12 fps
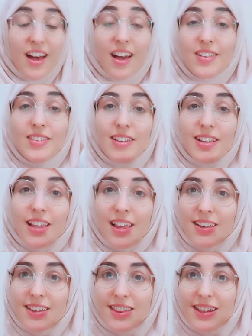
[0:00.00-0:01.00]
I did
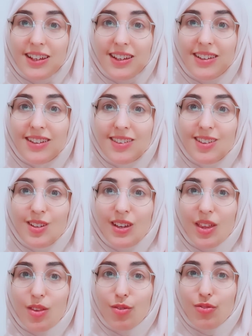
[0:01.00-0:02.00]
like these. Look
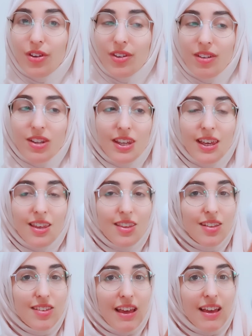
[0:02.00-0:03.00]
at the font on there, the
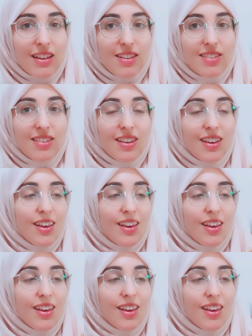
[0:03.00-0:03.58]
text.